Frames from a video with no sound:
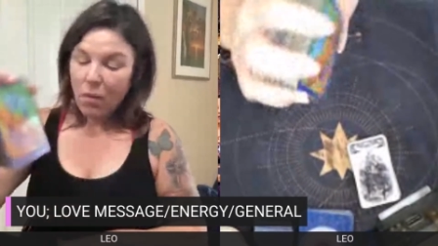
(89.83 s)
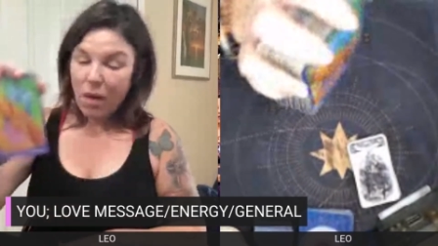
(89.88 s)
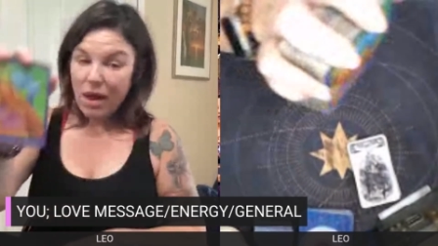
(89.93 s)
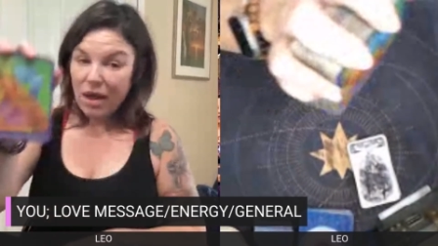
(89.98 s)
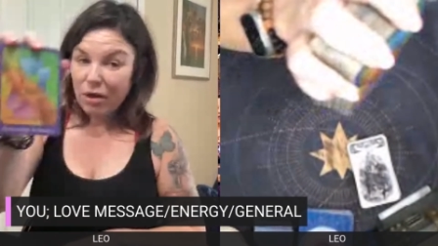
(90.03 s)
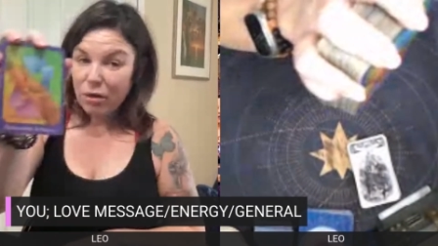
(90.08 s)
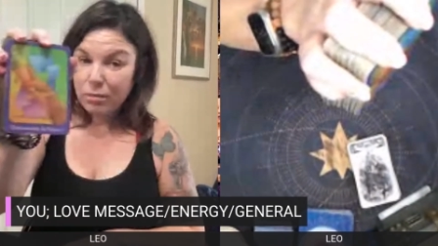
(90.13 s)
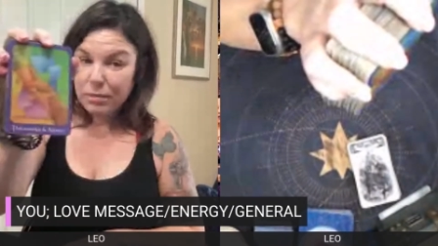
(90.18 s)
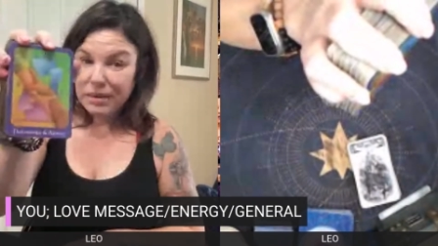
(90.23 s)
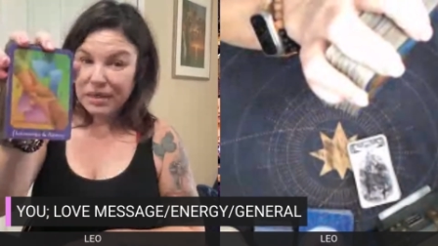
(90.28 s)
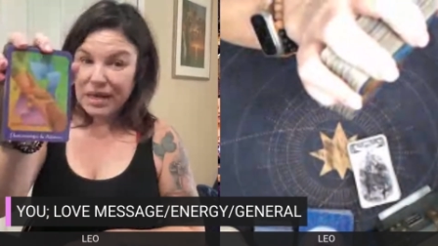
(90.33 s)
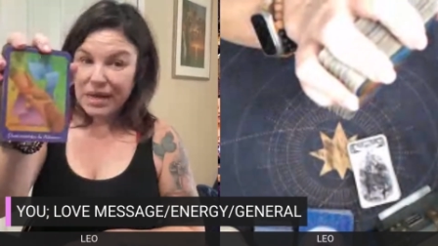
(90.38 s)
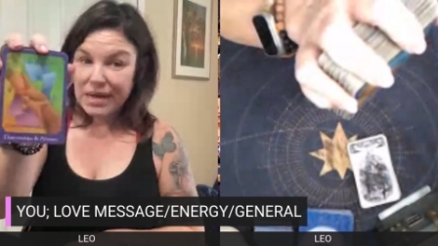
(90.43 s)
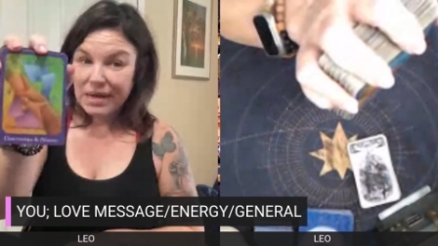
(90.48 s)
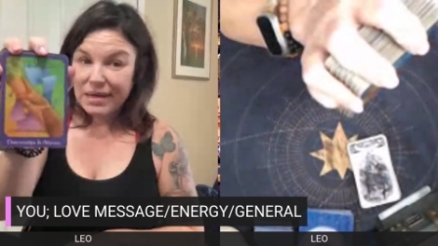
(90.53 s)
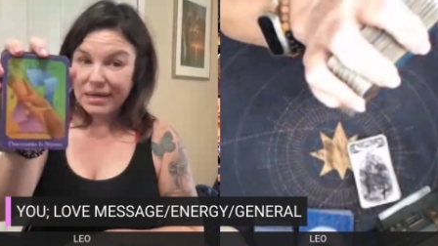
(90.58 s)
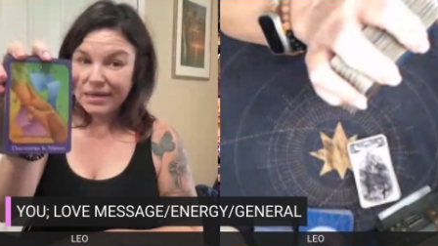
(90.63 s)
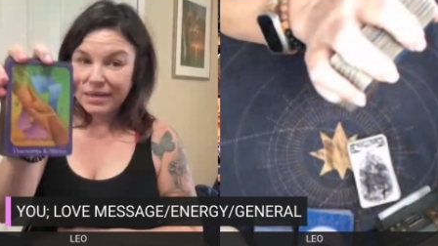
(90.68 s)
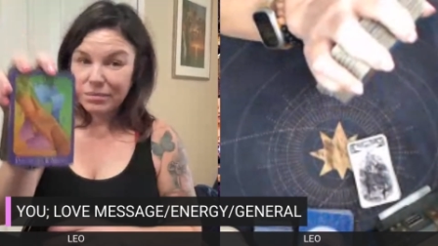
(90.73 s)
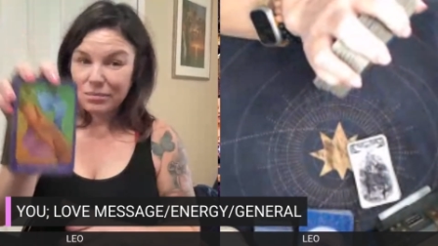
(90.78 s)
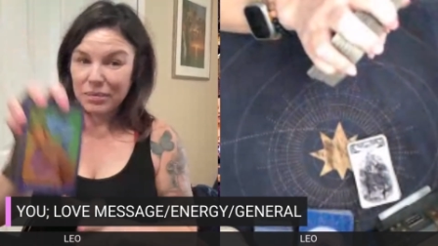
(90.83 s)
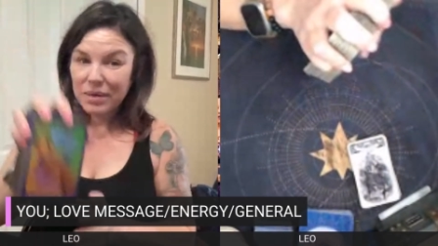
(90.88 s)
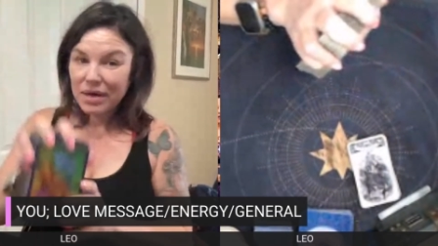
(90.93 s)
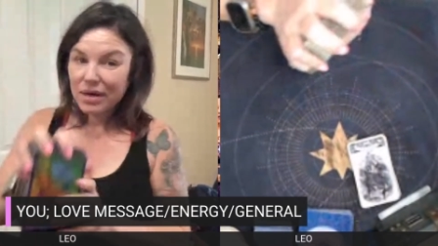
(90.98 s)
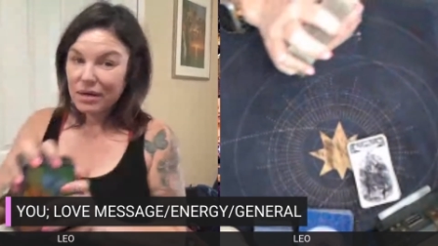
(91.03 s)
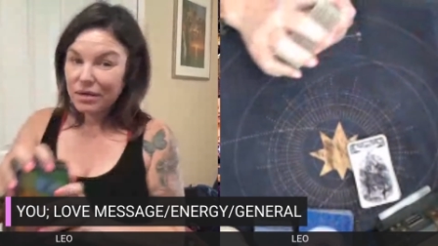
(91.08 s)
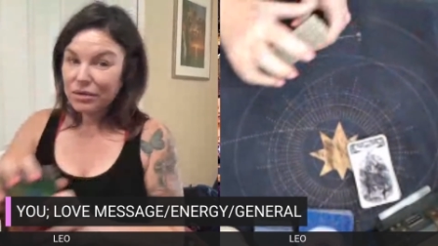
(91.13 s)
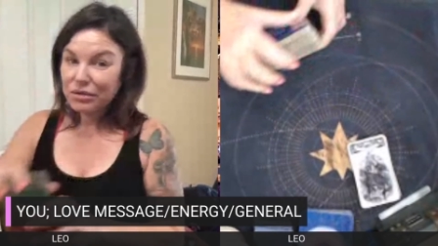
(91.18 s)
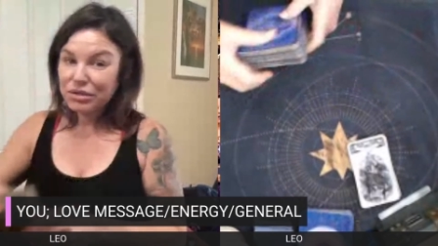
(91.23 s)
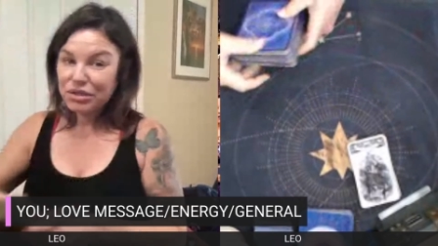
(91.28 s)
Helping hand,
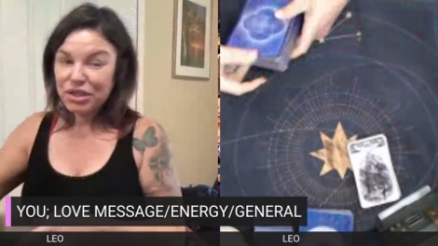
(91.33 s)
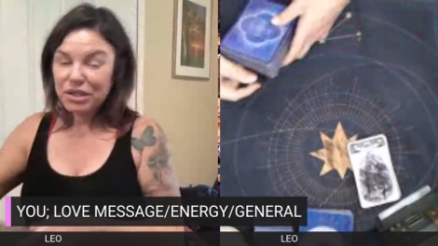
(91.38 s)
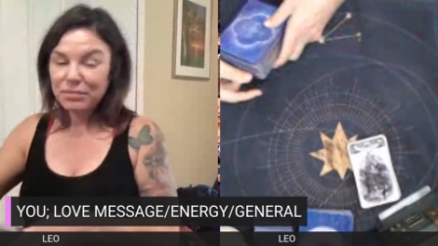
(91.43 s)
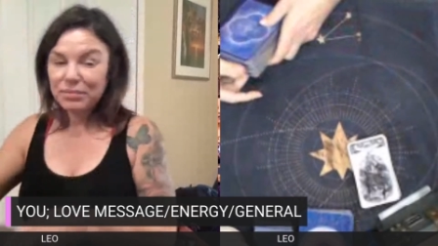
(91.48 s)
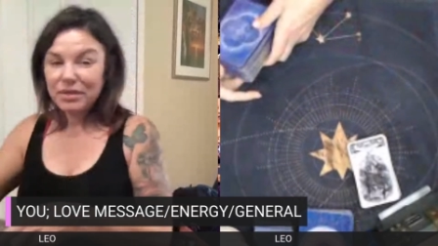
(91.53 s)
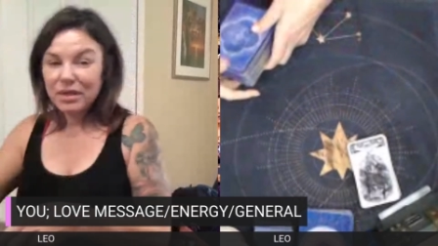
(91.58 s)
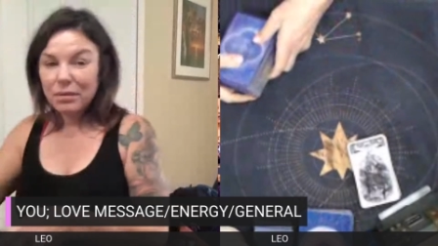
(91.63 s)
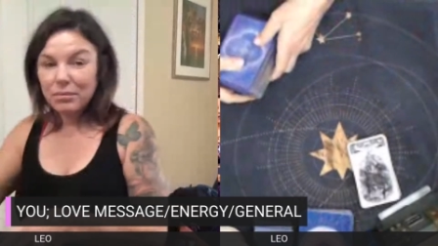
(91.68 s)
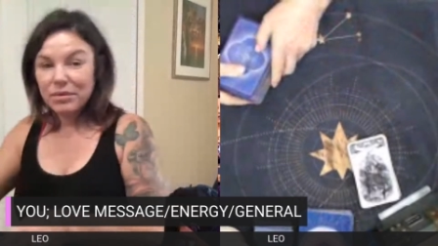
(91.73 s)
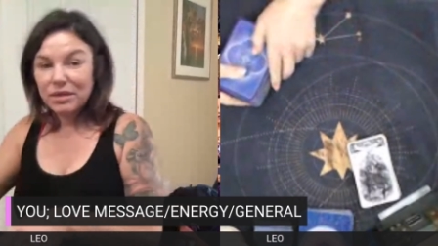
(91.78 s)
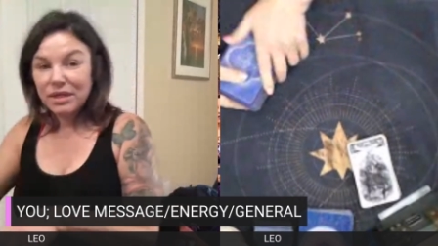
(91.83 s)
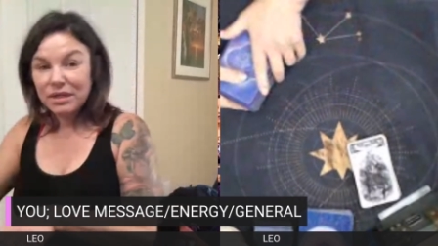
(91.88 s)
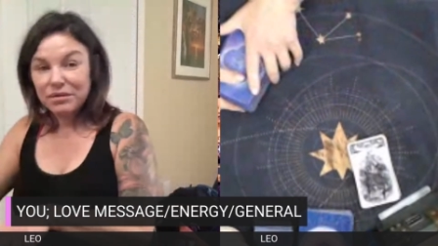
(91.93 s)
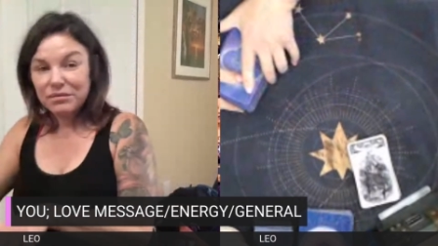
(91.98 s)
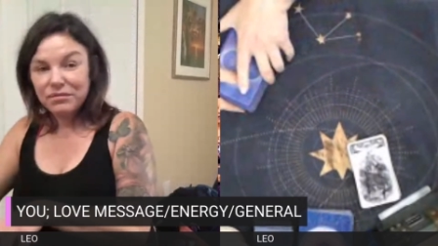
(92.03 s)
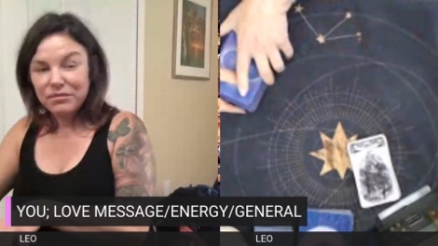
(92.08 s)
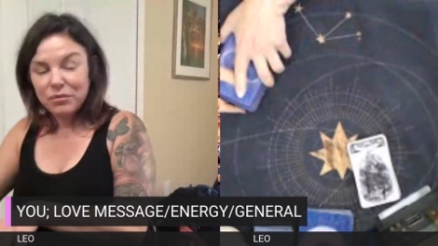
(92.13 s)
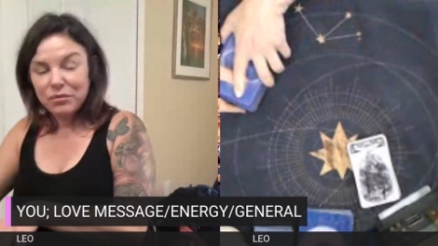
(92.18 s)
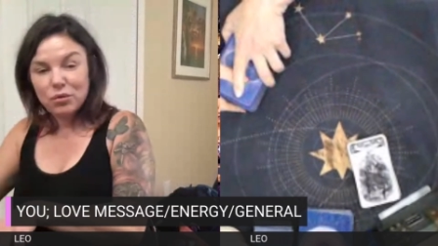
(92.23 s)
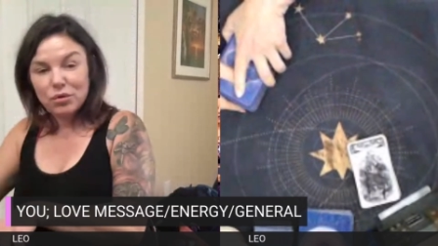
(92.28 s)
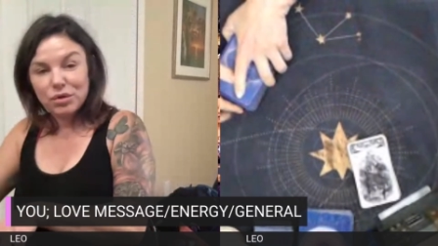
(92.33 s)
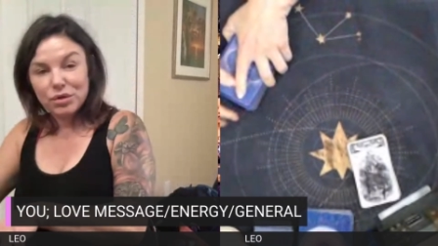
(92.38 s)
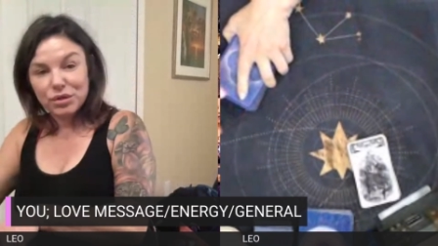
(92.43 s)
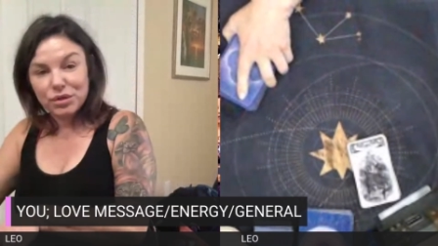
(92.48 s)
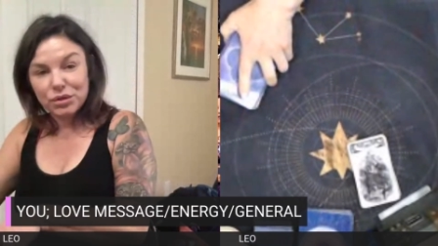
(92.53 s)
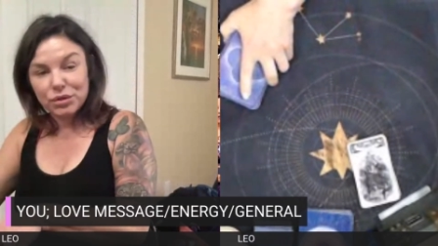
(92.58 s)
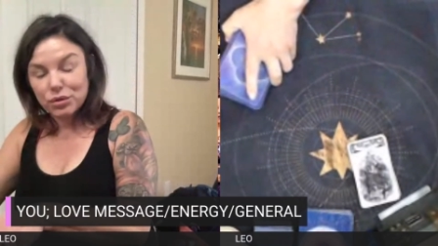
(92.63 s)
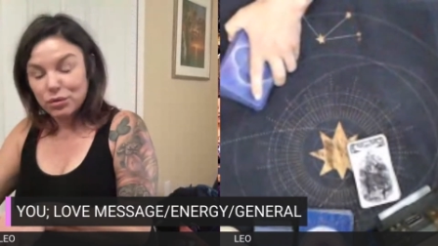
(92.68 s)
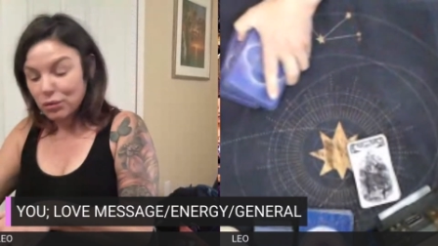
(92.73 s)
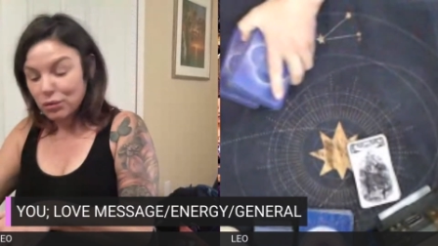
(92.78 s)
partnership coming in for
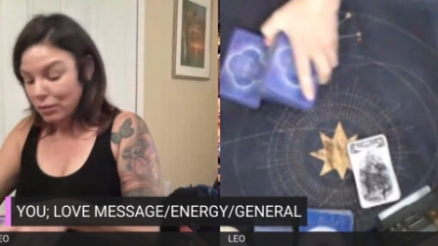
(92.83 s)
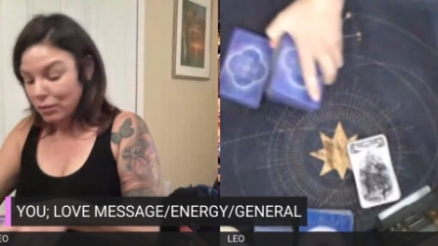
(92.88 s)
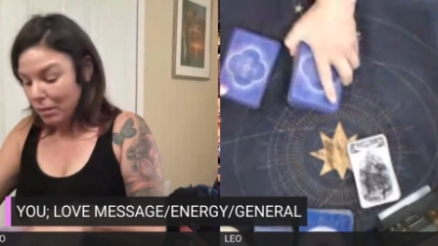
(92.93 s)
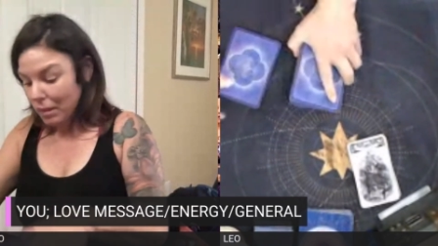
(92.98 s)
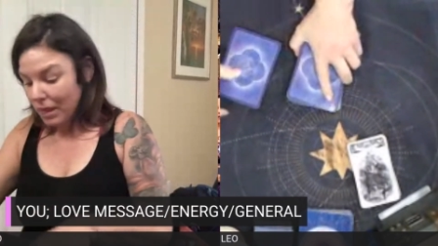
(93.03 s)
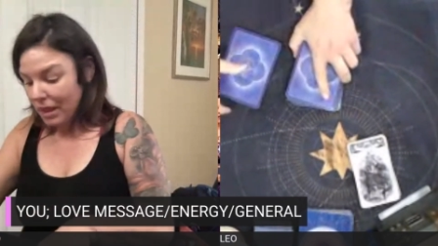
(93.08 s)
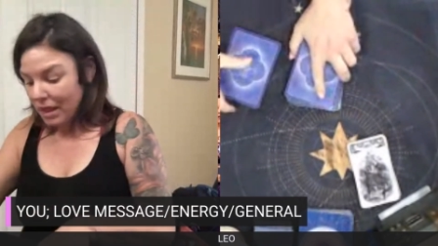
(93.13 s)
you.